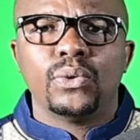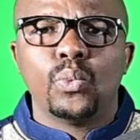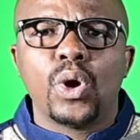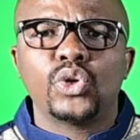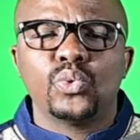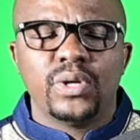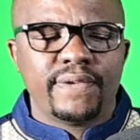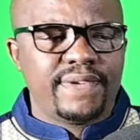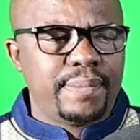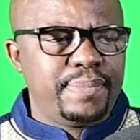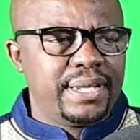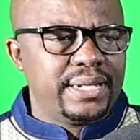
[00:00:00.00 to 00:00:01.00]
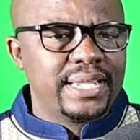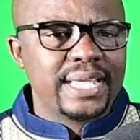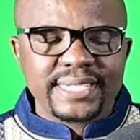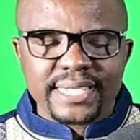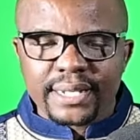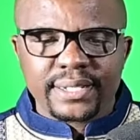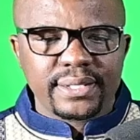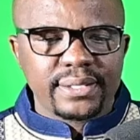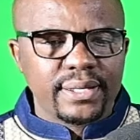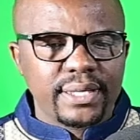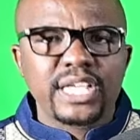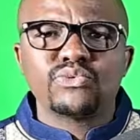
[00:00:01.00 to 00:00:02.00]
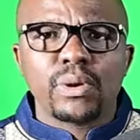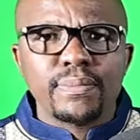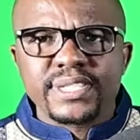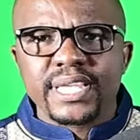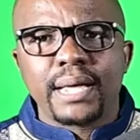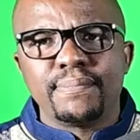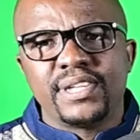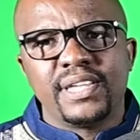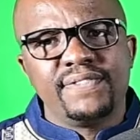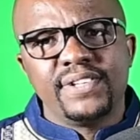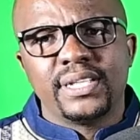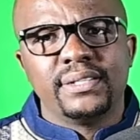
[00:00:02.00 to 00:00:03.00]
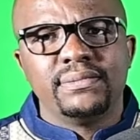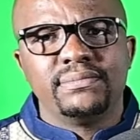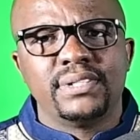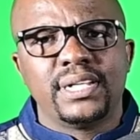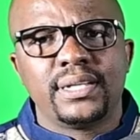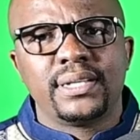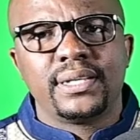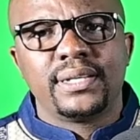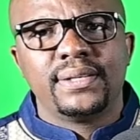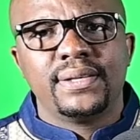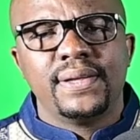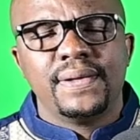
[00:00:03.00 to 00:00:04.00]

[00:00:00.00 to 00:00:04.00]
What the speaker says: what could have happened, they said, that's what I'm saying, I'm giving MKNA